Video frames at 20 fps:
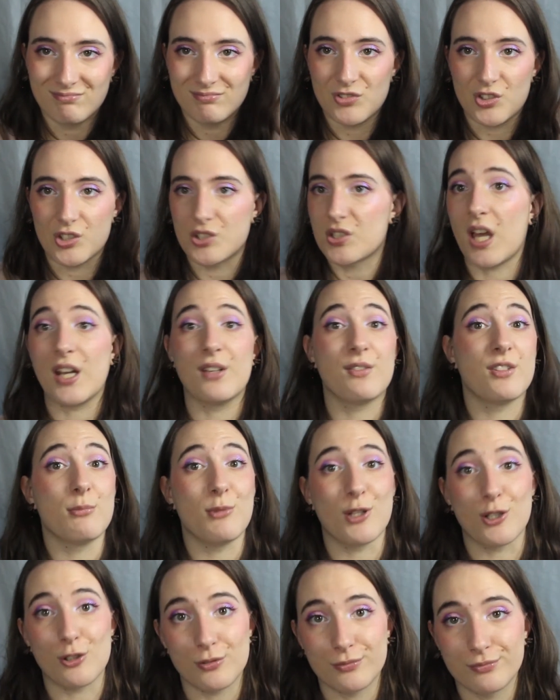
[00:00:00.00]
Just kind of in the
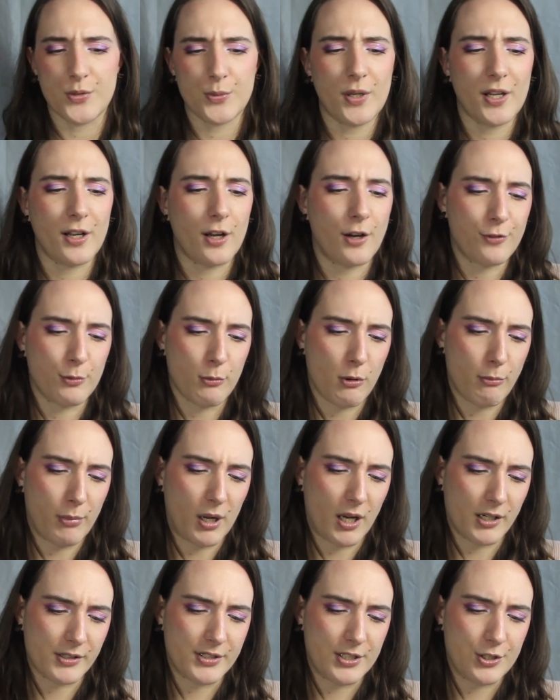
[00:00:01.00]
middle. This is one I got from a
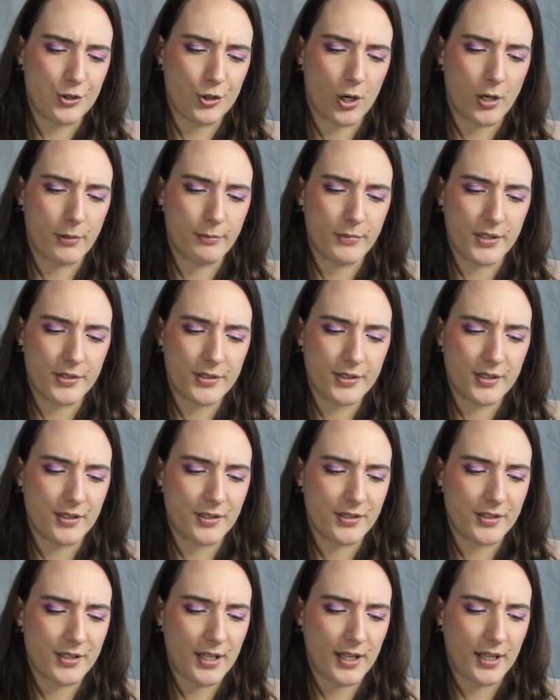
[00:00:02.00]
BoxyCharm. This
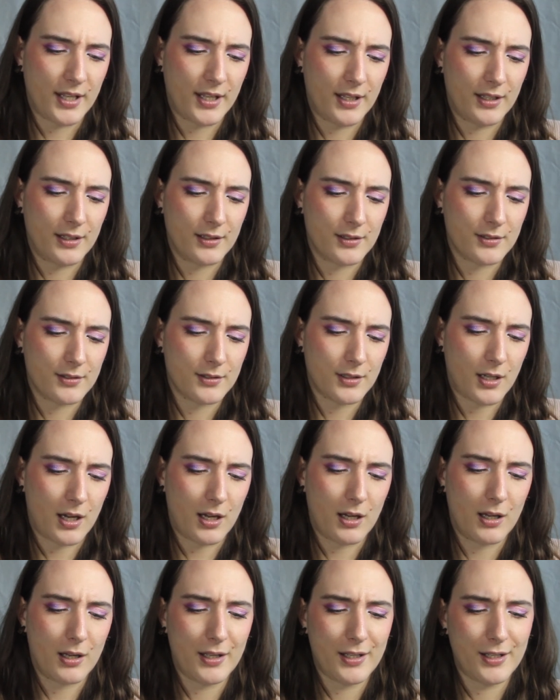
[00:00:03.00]
is a
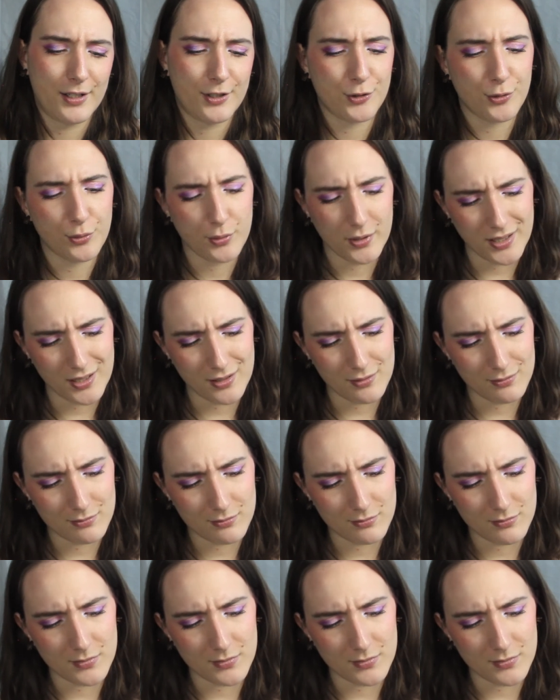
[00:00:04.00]
eye cream.